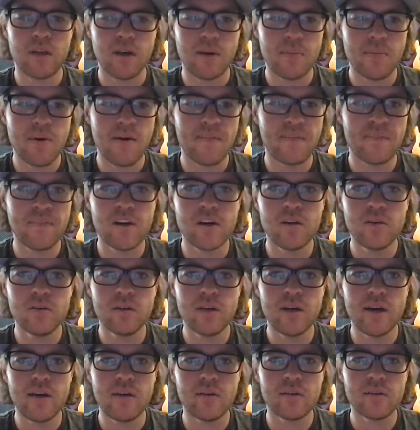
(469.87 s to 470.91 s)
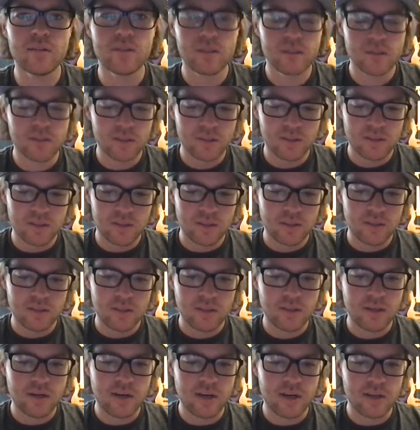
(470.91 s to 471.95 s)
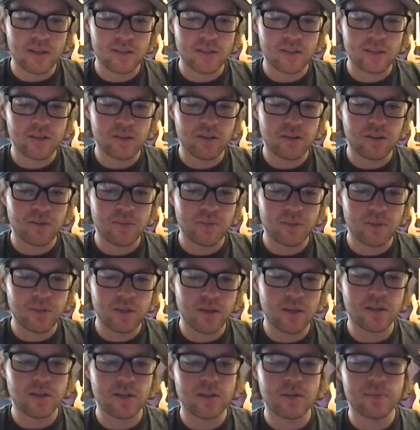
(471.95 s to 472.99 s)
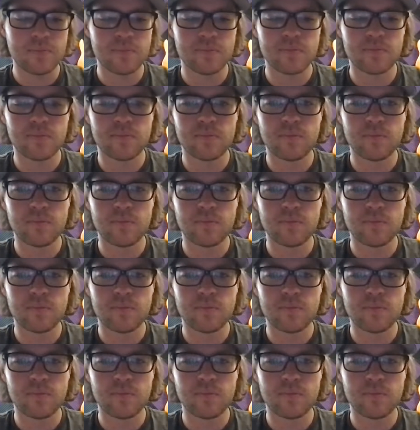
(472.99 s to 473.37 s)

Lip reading: Got my phone out. All right, let's go to crypto.com.